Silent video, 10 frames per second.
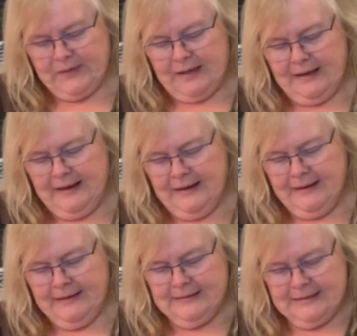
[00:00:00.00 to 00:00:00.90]

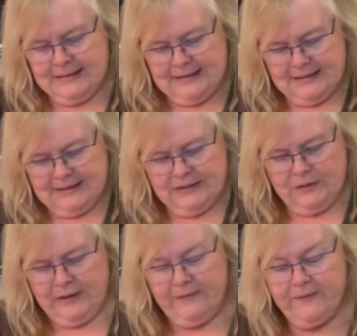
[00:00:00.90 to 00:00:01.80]
And
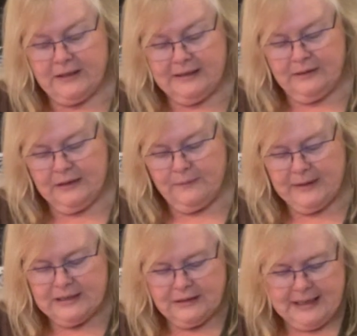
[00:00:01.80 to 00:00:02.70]
so I filled out the
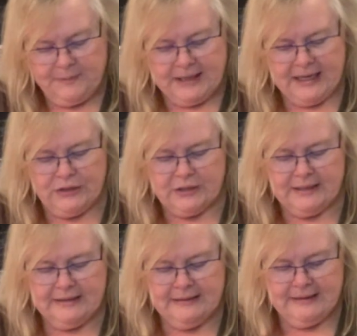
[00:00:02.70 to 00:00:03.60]
rental
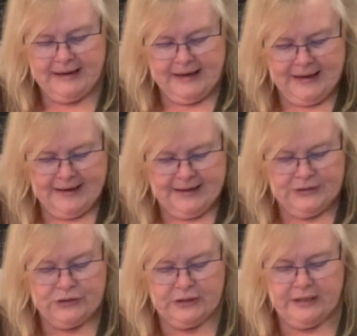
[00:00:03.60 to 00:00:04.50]
application
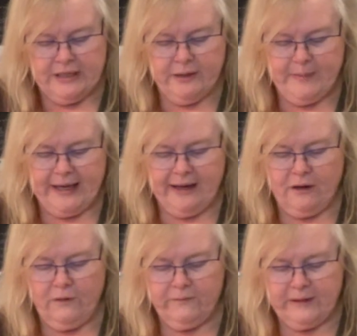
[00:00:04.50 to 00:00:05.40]
and should hear back
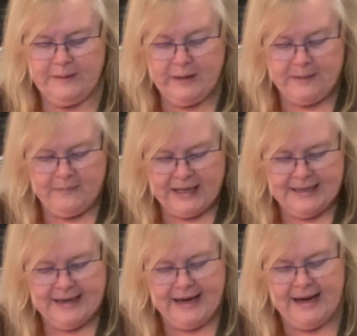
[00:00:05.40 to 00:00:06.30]
hopefully by
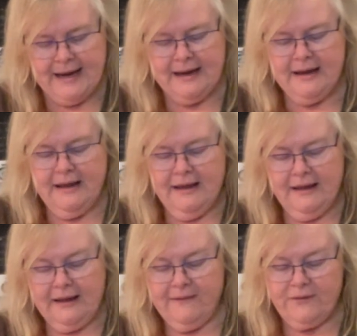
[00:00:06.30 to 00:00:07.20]
Monday
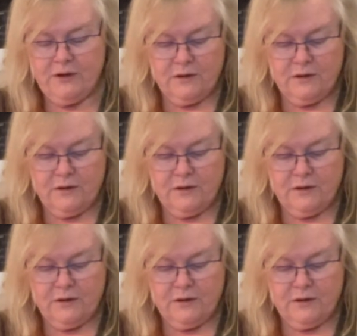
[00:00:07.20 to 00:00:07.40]
if all